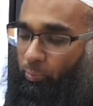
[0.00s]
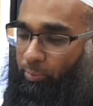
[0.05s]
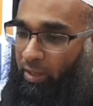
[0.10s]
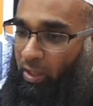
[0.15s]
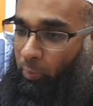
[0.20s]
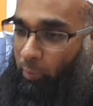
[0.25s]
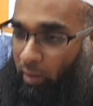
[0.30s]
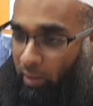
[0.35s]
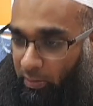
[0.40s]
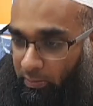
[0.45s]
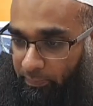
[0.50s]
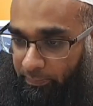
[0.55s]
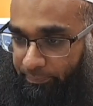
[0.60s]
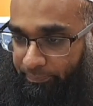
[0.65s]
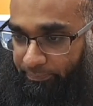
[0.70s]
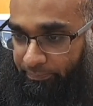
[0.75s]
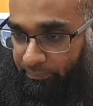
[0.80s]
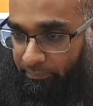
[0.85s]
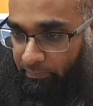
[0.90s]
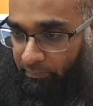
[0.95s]
to bring what?
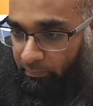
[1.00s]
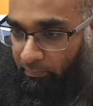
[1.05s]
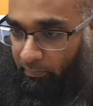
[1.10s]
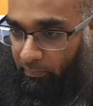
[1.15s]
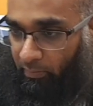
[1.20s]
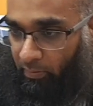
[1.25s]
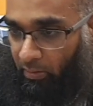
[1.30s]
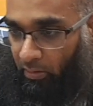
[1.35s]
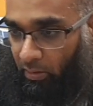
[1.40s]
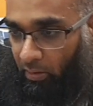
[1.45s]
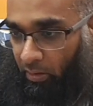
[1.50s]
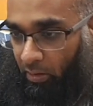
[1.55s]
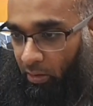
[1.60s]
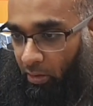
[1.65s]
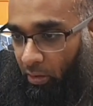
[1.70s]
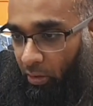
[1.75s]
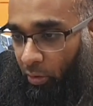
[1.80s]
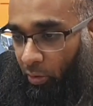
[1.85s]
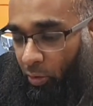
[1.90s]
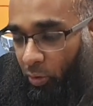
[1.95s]

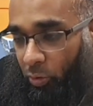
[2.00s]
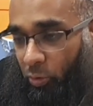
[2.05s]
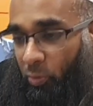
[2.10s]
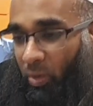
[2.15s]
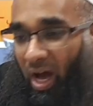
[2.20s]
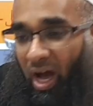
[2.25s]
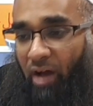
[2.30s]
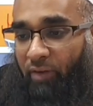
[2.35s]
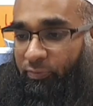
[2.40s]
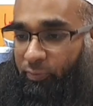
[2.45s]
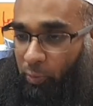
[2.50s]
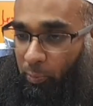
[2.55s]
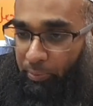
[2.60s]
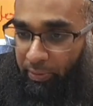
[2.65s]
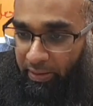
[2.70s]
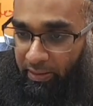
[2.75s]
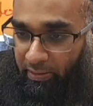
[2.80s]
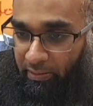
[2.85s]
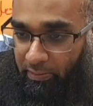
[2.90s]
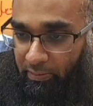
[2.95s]
You have to
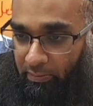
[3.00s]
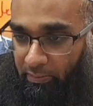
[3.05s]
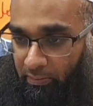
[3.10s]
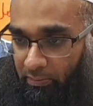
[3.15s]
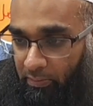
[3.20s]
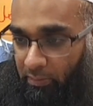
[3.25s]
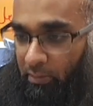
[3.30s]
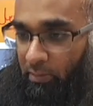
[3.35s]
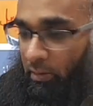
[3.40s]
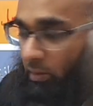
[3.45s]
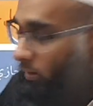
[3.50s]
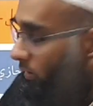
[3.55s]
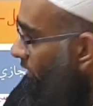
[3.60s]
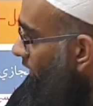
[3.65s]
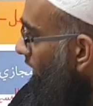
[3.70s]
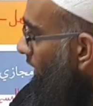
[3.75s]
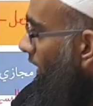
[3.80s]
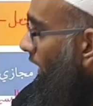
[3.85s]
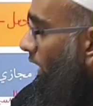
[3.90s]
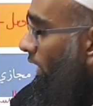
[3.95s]
bring
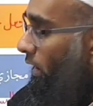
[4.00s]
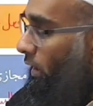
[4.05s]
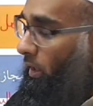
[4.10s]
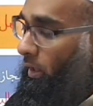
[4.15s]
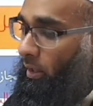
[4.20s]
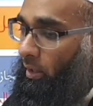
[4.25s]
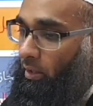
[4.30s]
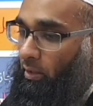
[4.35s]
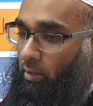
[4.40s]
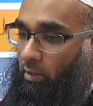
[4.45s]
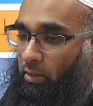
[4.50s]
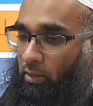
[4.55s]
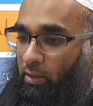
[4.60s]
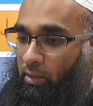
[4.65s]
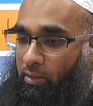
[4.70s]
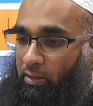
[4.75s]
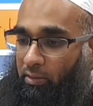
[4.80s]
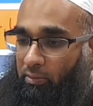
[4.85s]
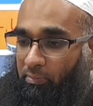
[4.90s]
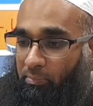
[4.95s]

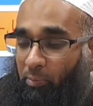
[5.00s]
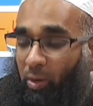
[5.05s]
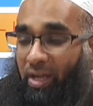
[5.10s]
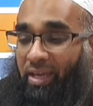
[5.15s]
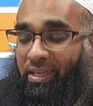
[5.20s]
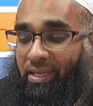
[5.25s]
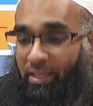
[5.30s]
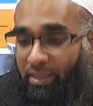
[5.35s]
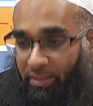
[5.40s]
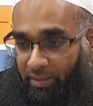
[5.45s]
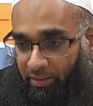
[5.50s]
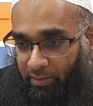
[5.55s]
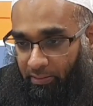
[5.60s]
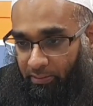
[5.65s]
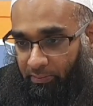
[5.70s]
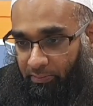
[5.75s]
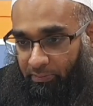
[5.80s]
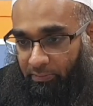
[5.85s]
mu'annath.